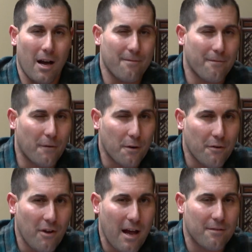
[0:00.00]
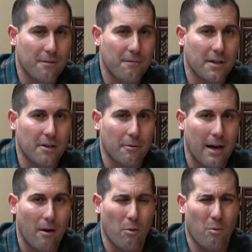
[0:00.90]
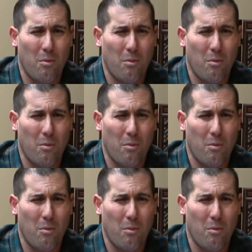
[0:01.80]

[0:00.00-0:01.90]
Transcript: I first have to figure out, well,